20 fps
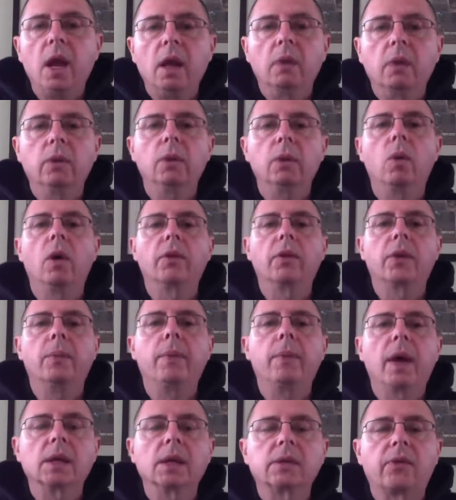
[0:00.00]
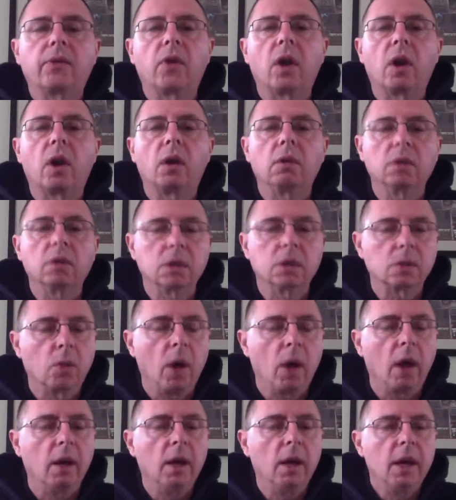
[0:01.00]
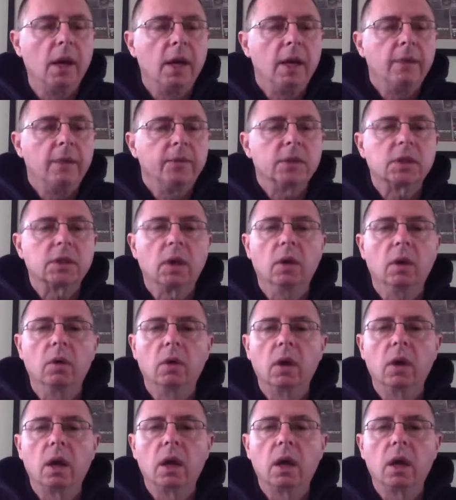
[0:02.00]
We want the best for her as well. So